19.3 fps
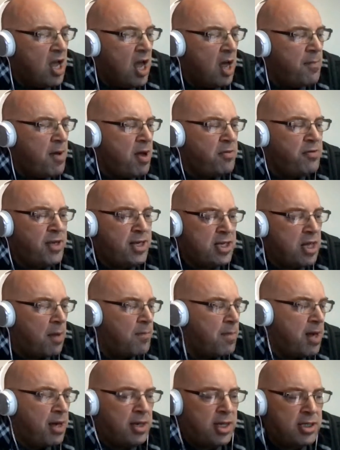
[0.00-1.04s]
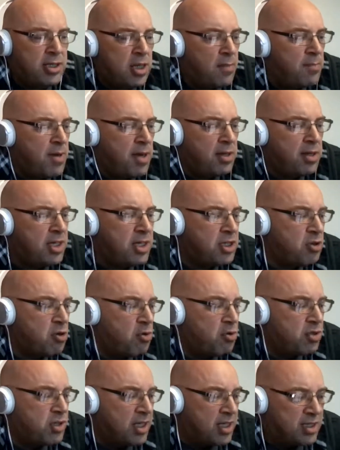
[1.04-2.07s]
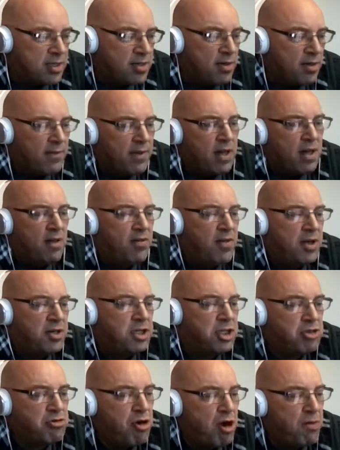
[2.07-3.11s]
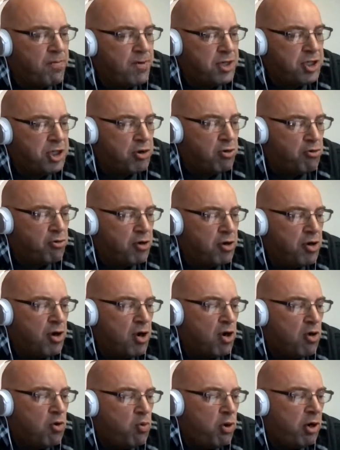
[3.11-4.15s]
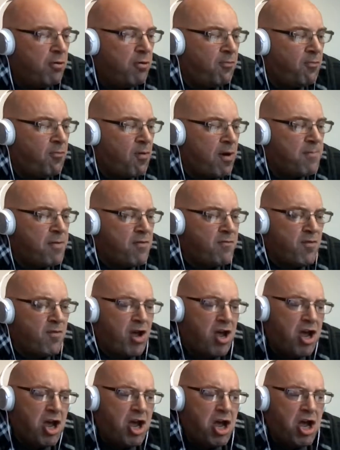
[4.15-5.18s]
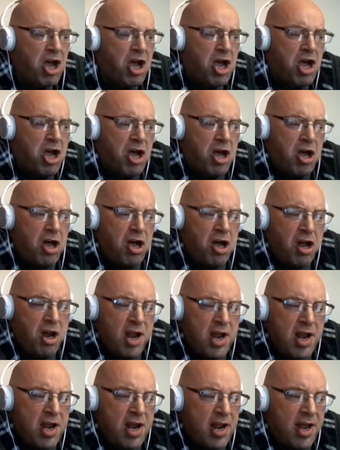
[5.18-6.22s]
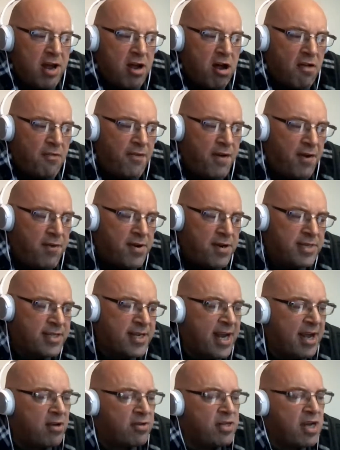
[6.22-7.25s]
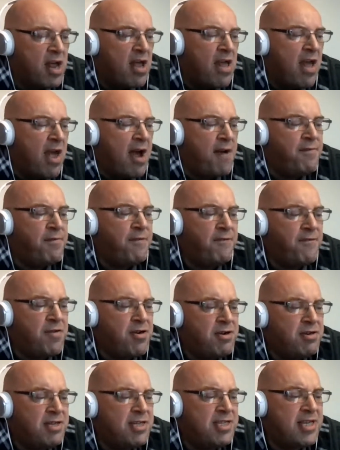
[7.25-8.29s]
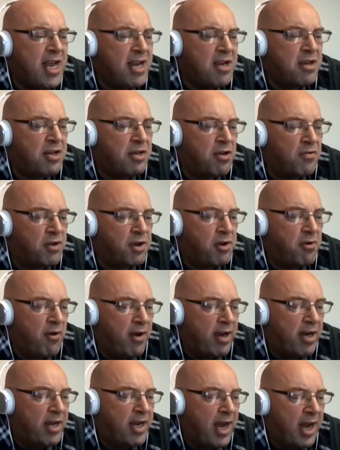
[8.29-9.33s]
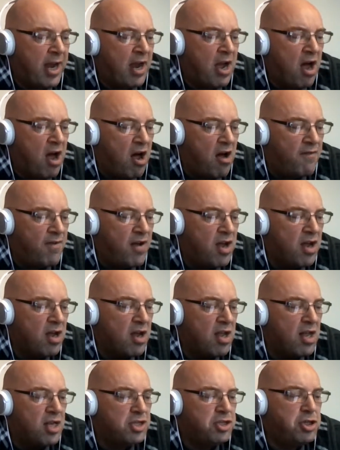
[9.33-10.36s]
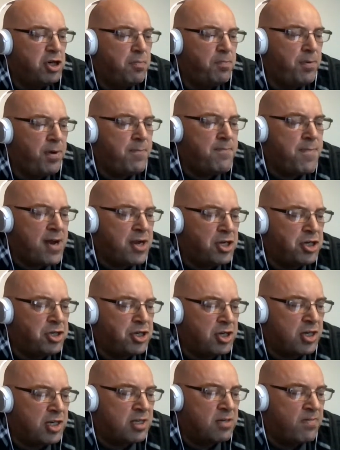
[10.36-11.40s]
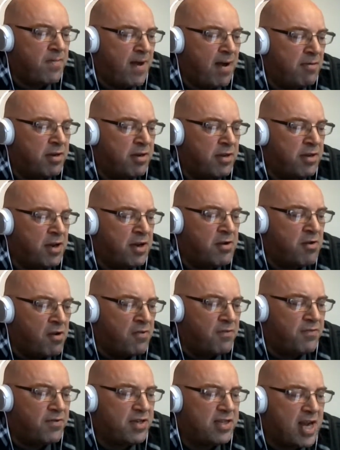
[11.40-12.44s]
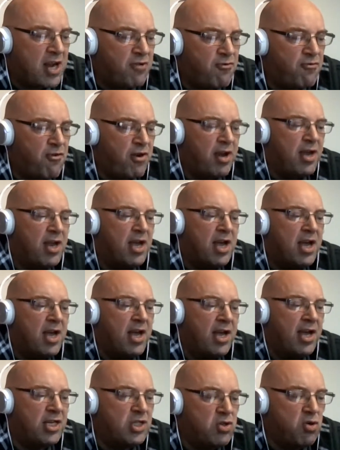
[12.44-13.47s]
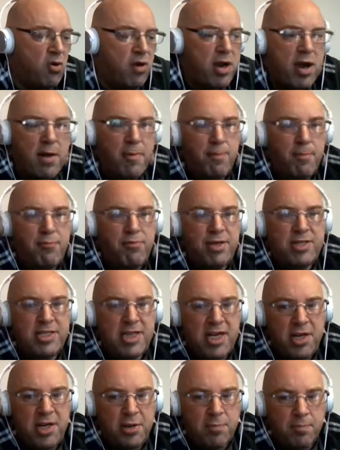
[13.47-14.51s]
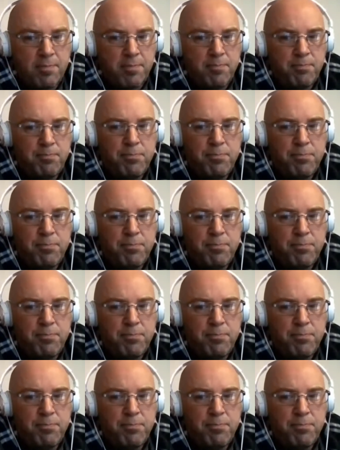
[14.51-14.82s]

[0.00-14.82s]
Among these sources that describe his children, we can find both early and late Arthurian tales, and the first descendant of King Arthur to be mentioned is found in the 9th century Historia Britannium.